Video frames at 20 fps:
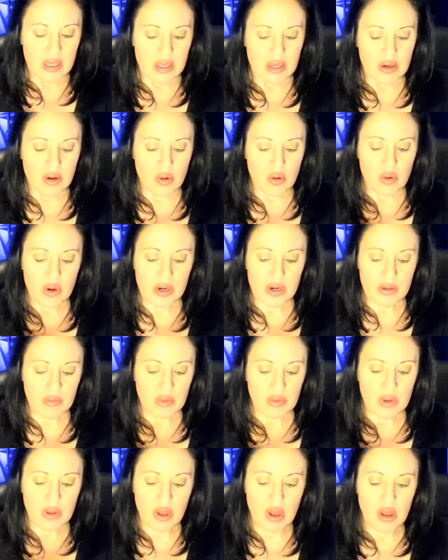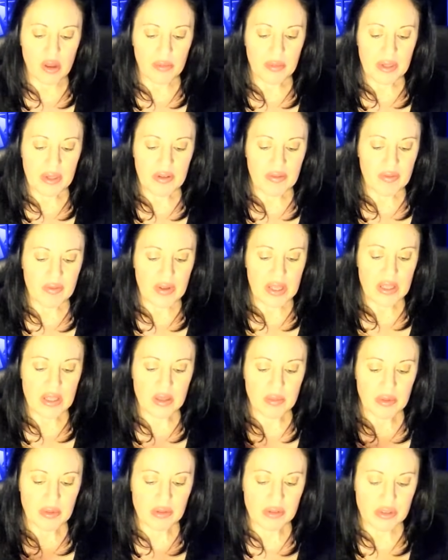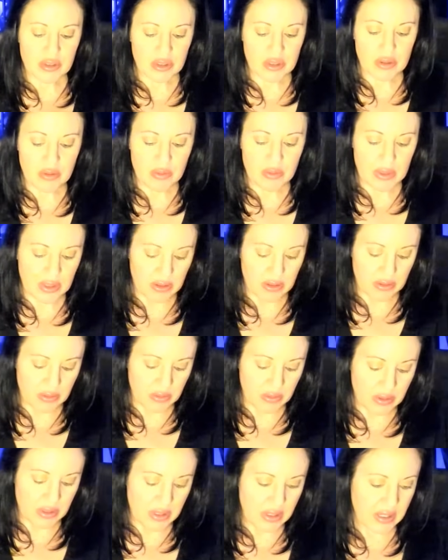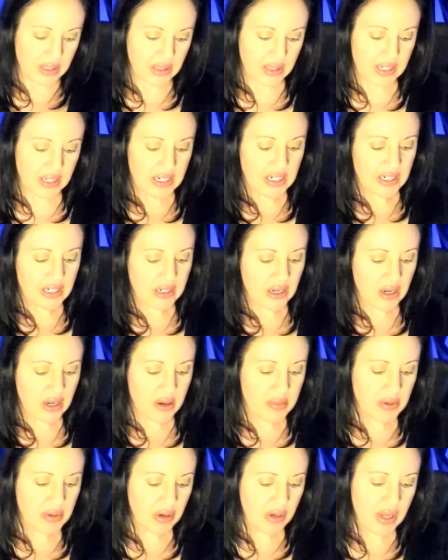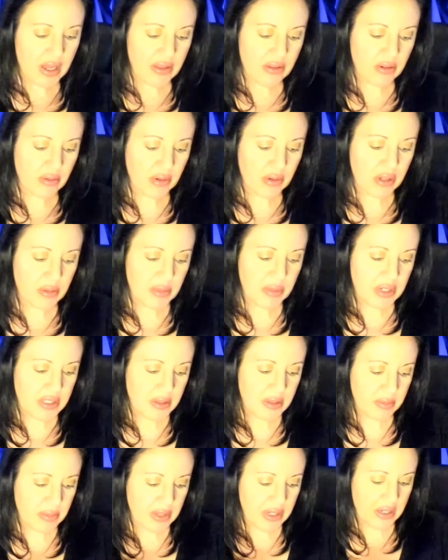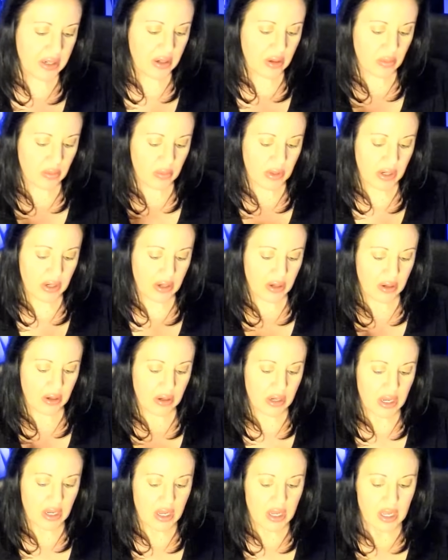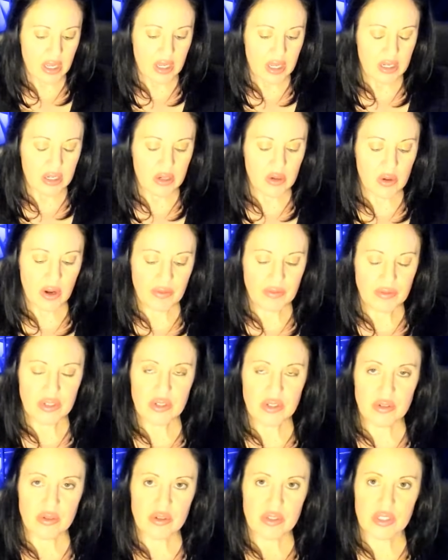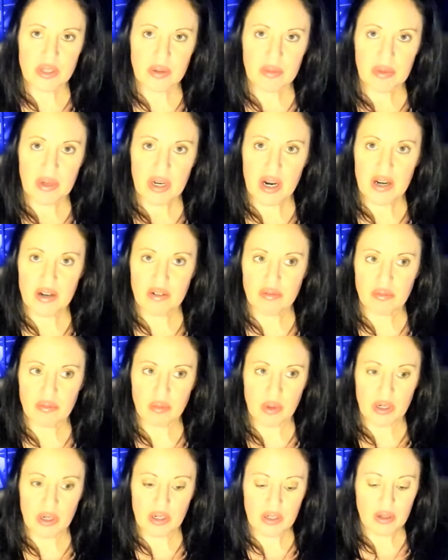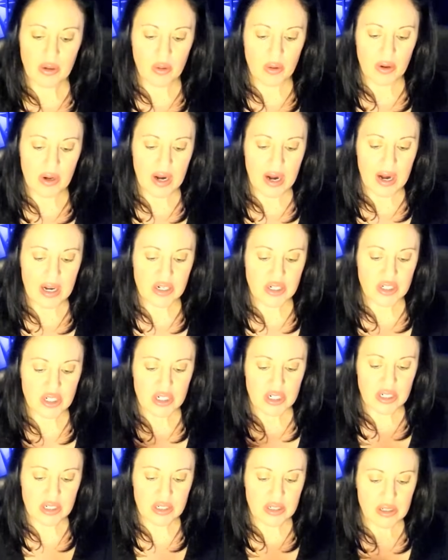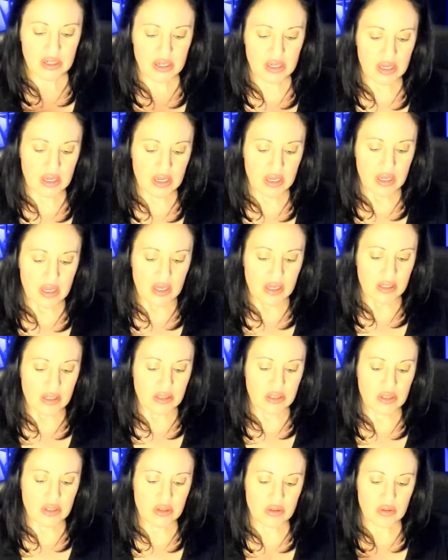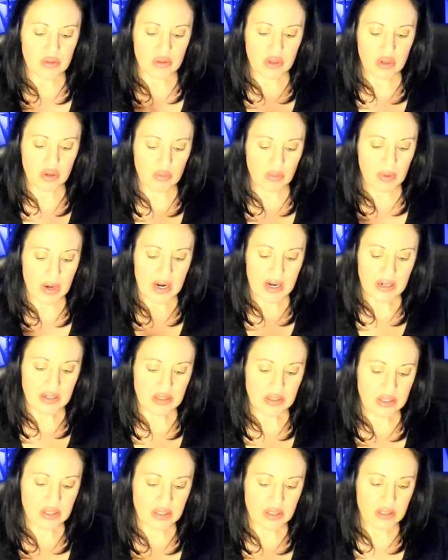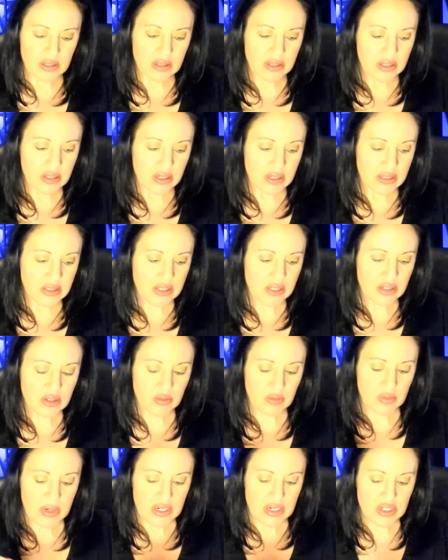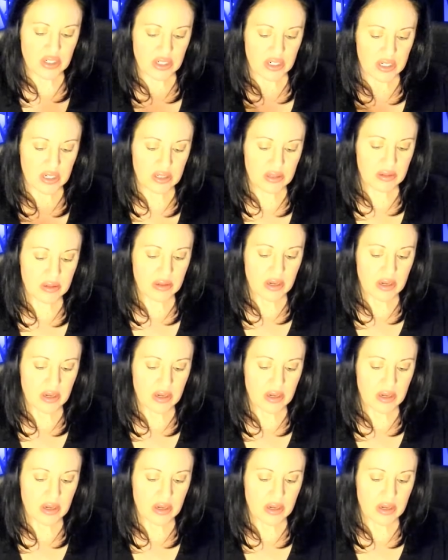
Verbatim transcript: or it will all be available to you. Clean it up. Okay, there could be something here where you have to do some kind of work or action to correct a situation,